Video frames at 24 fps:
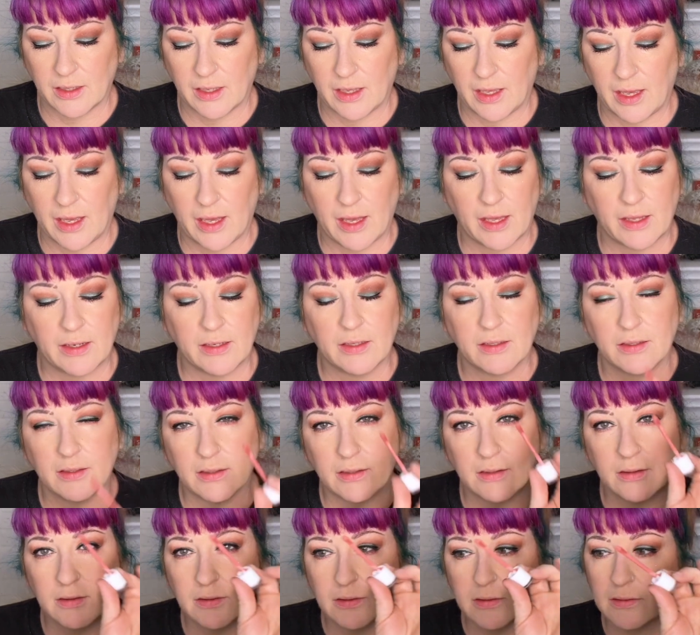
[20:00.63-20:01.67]
And
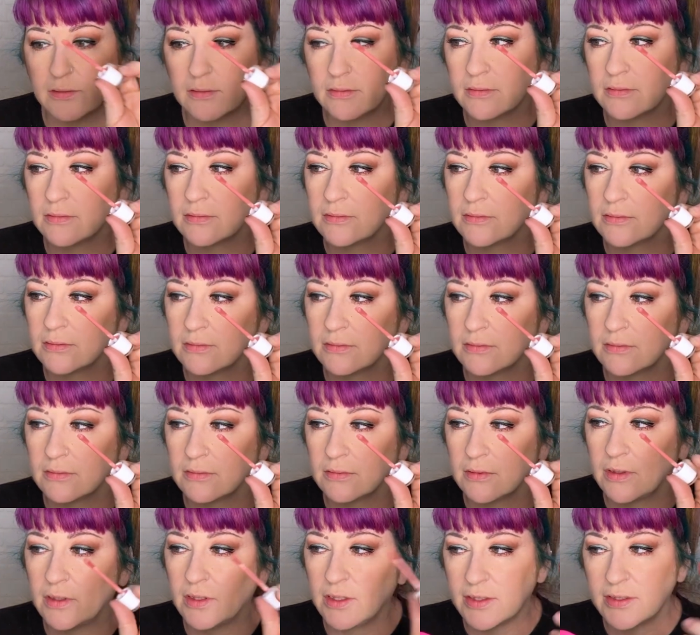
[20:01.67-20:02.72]

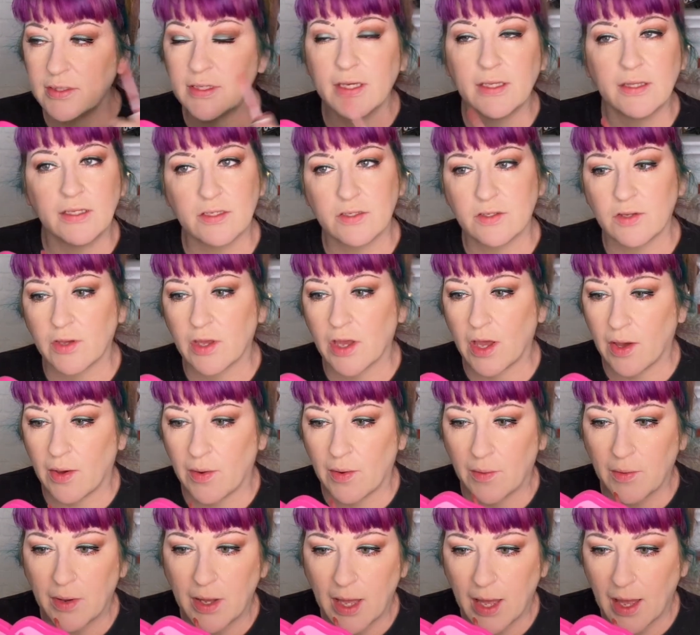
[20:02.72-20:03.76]
looks like this will
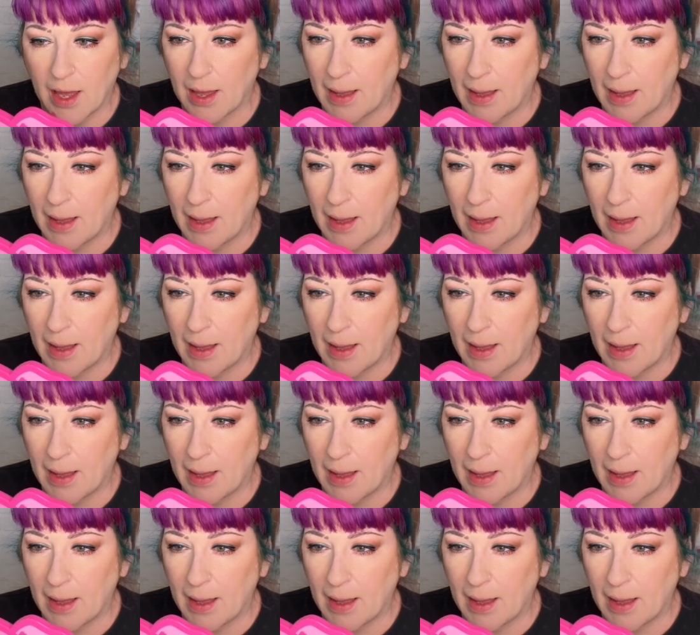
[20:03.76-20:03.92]
go.